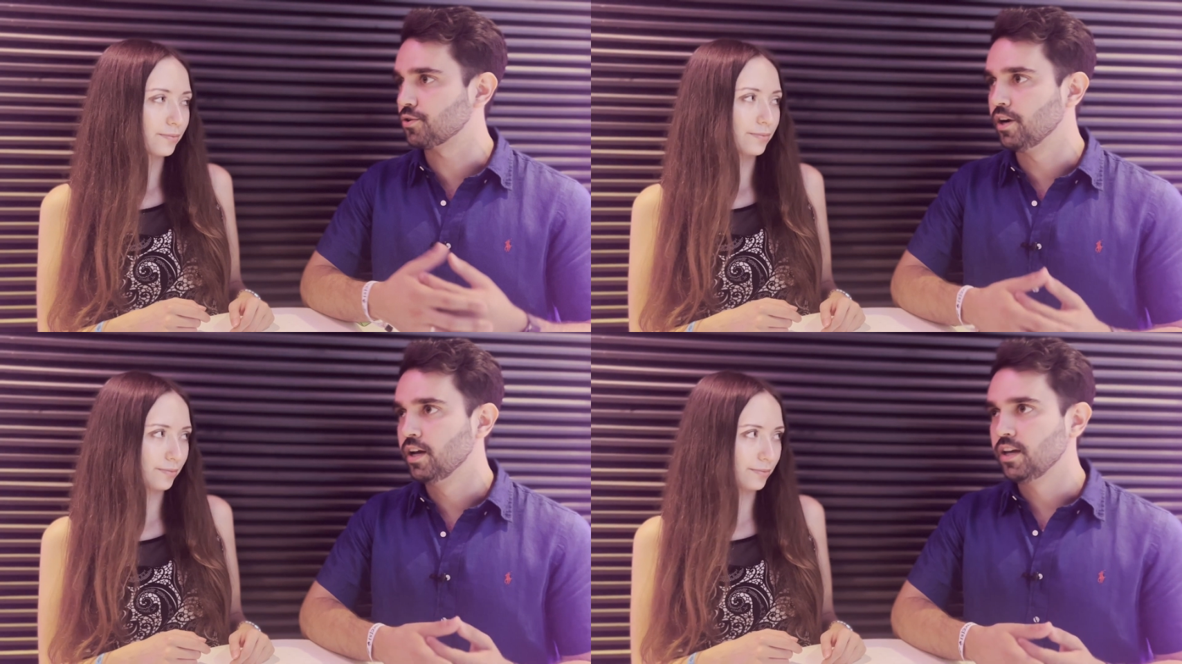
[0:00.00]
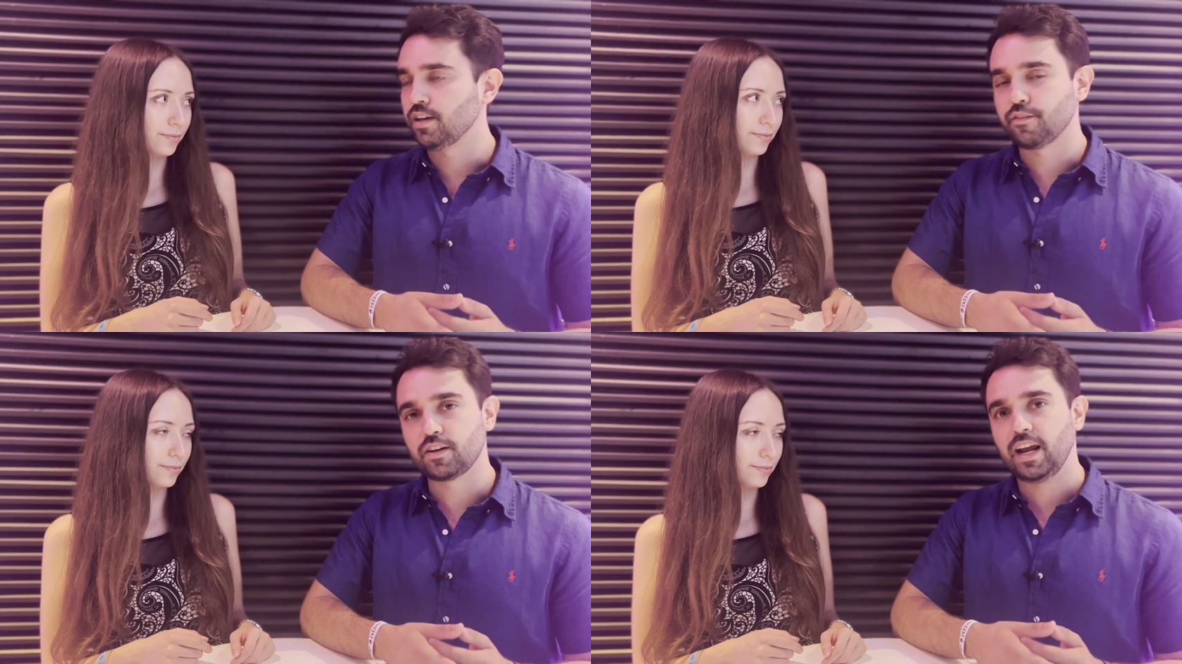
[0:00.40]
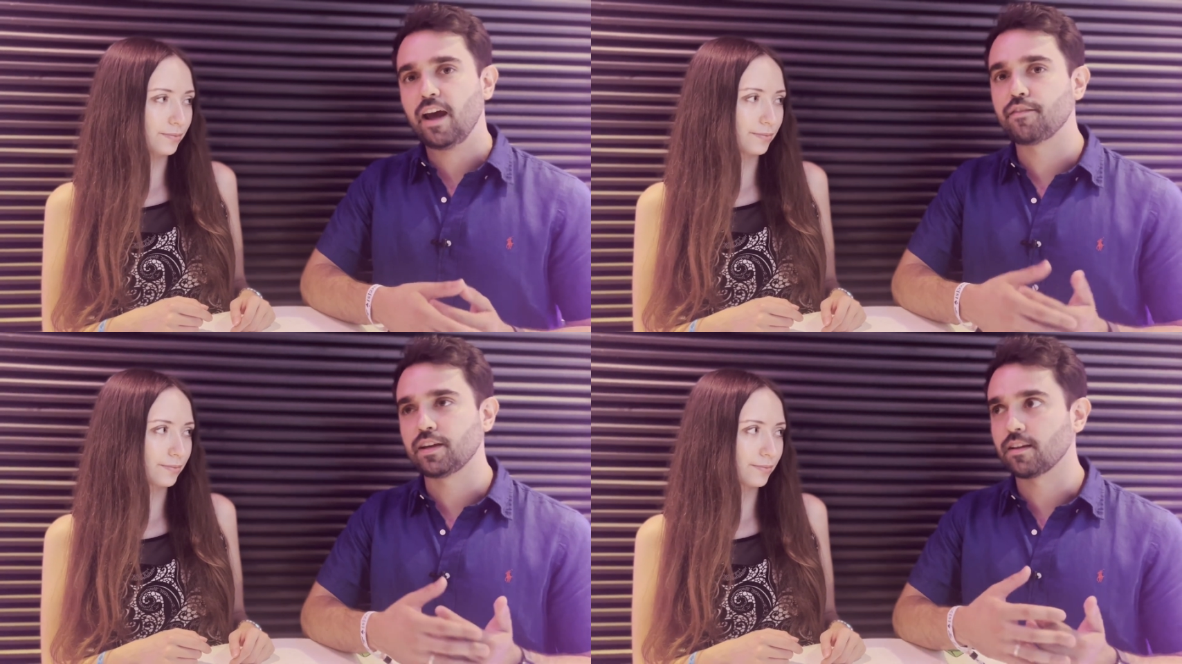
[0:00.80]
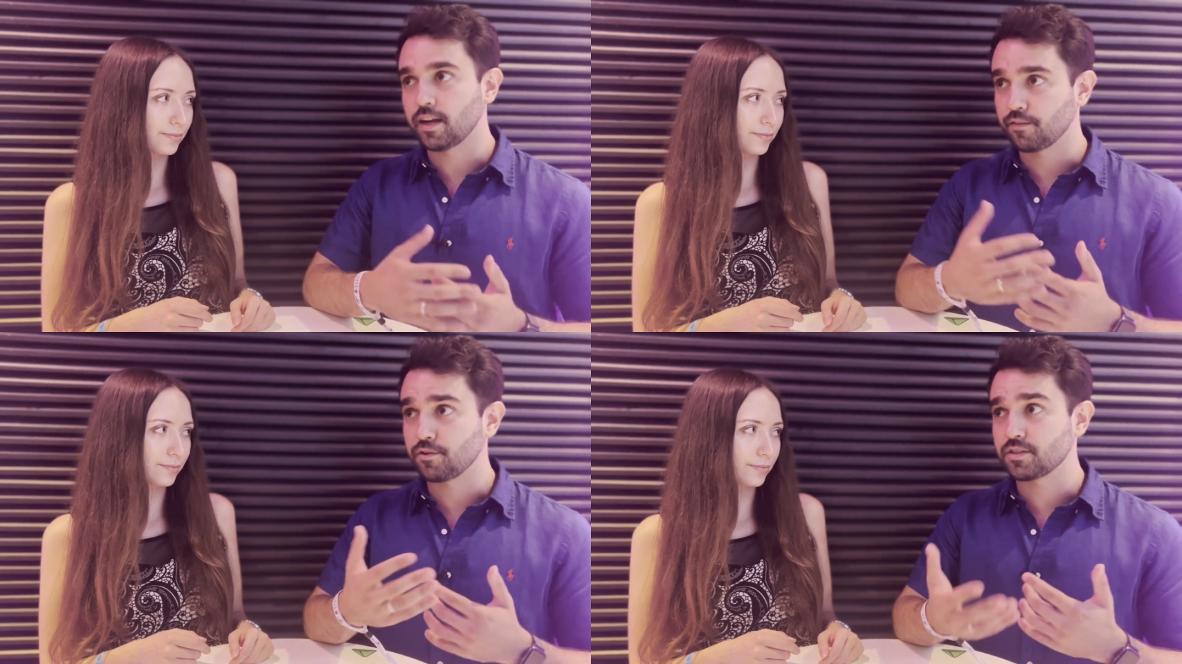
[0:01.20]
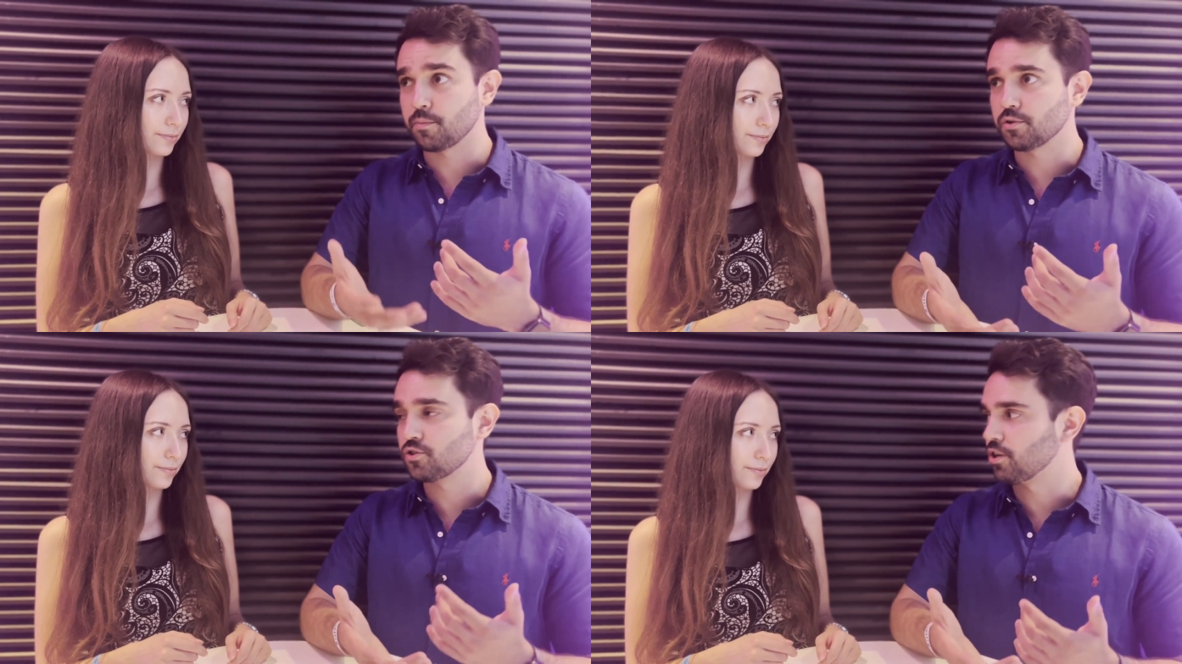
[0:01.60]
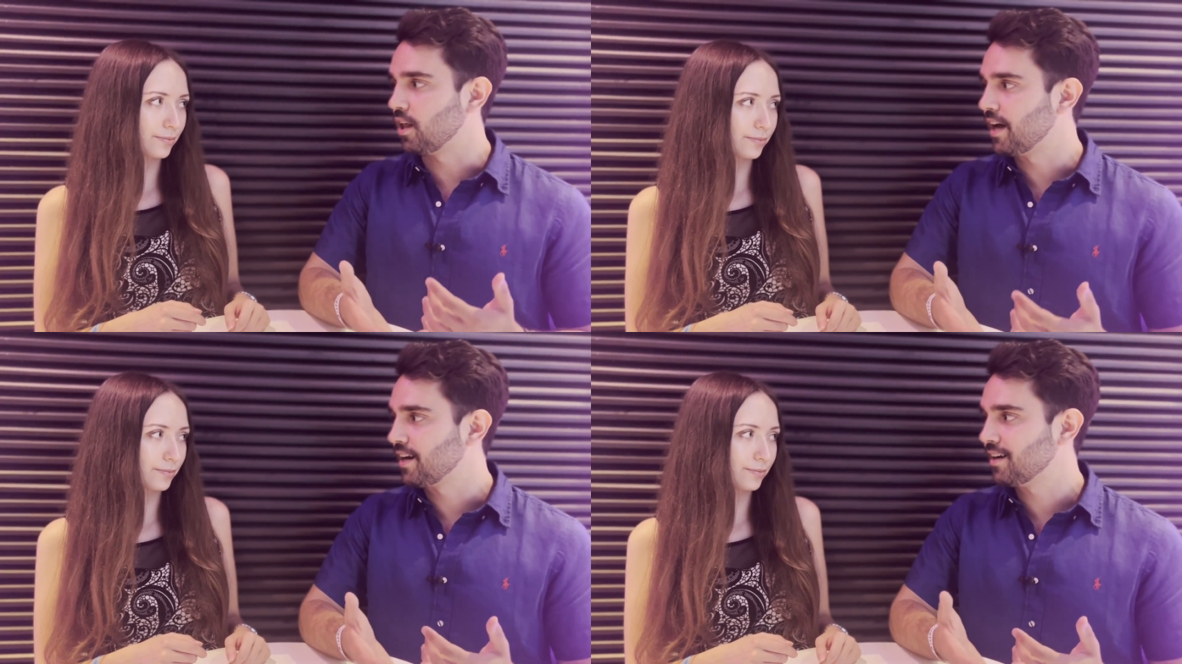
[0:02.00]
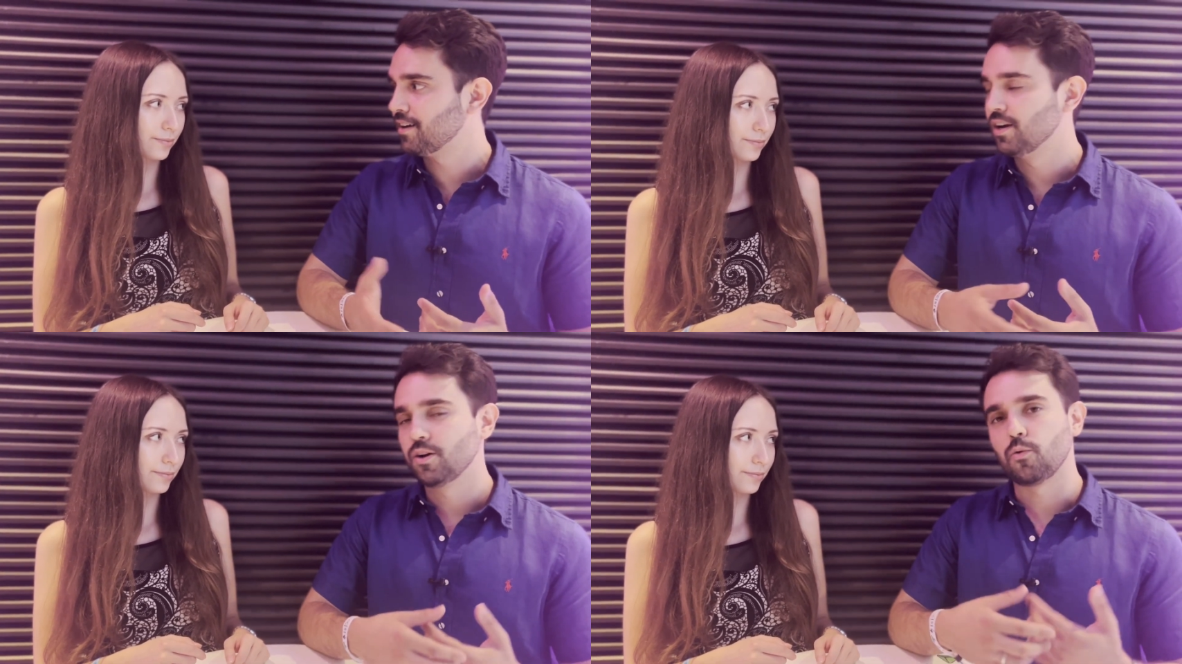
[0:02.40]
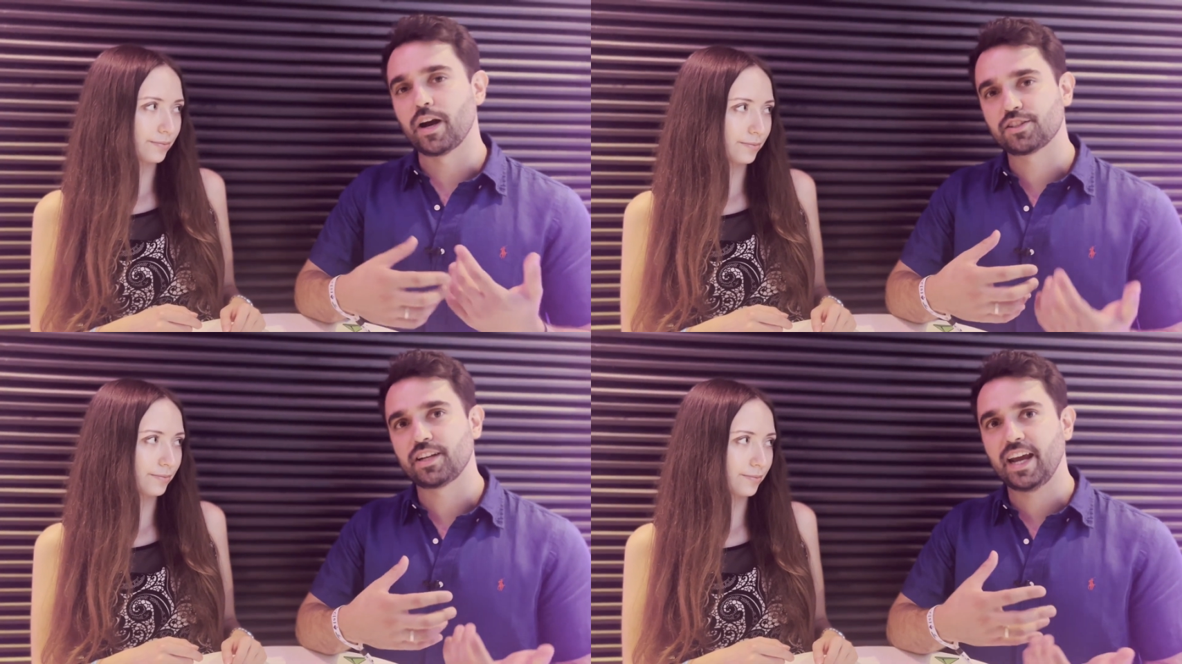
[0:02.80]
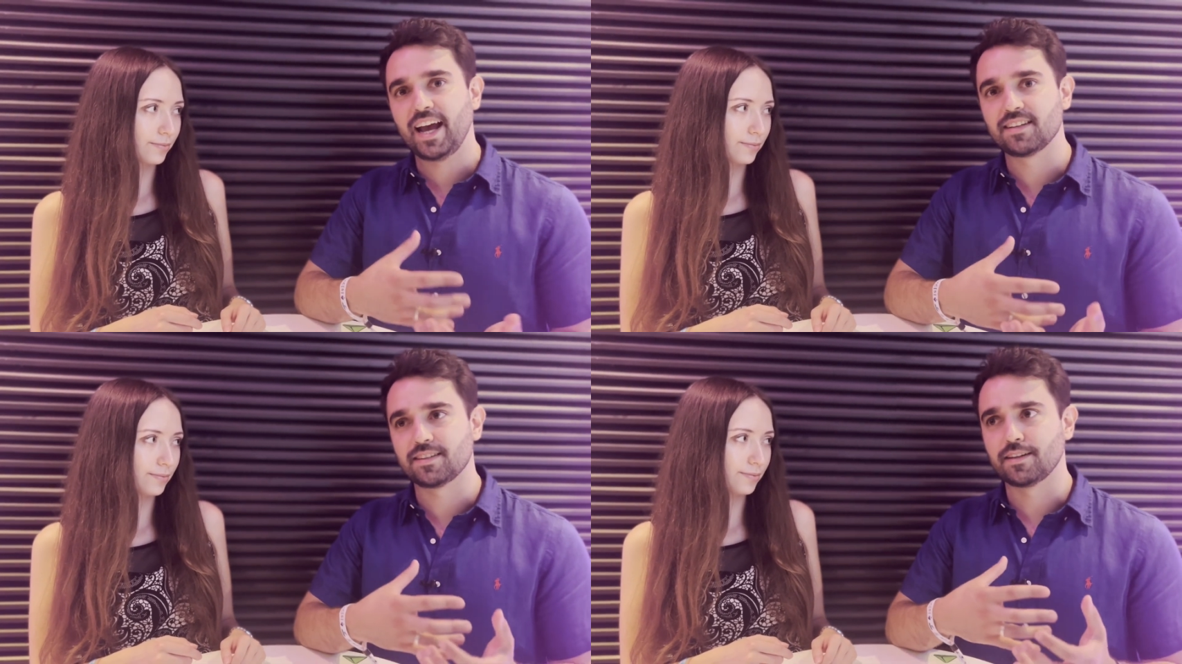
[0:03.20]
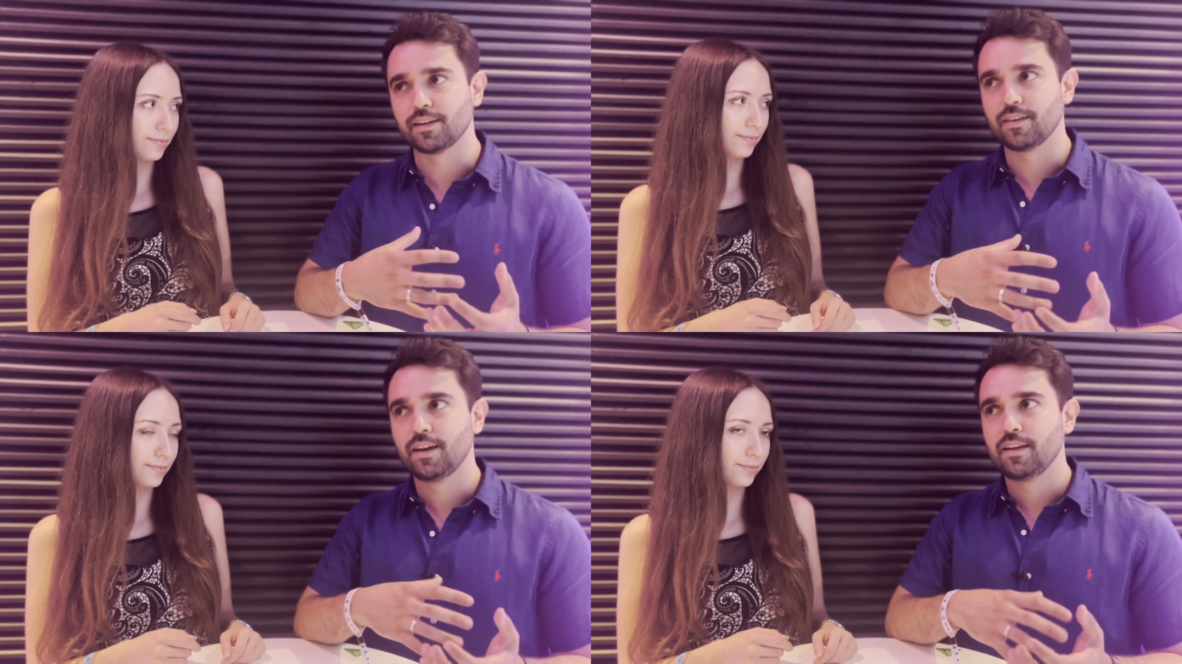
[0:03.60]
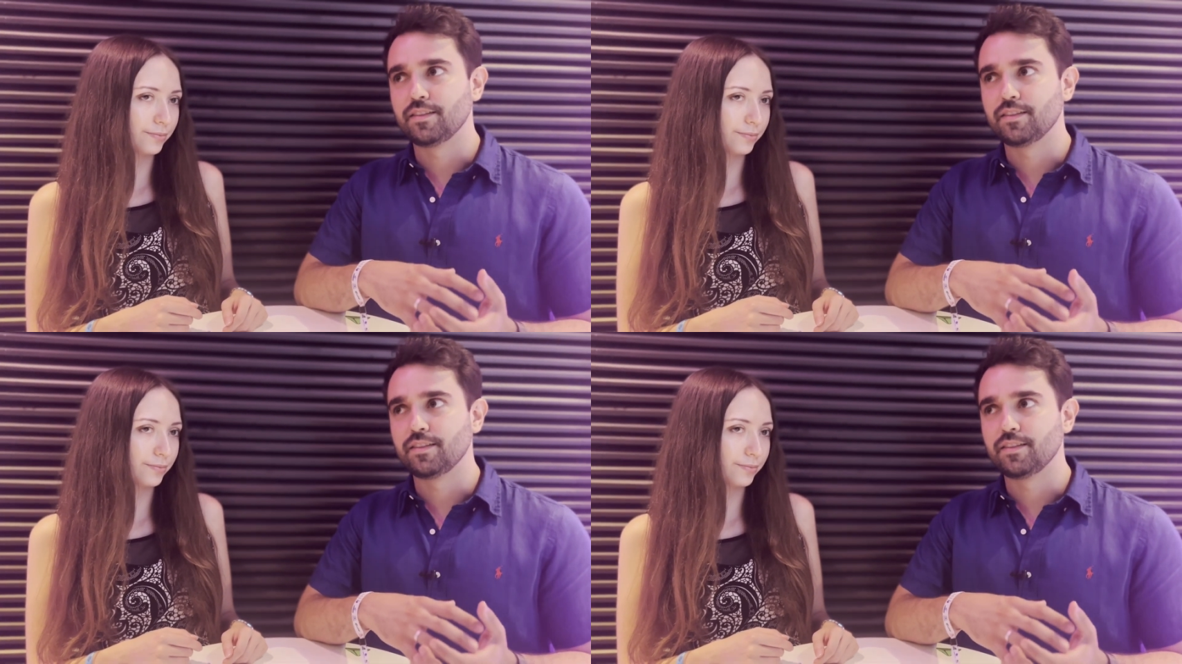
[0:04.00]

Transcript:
Speaker 1: or even having like, for example, Solana, who actually has a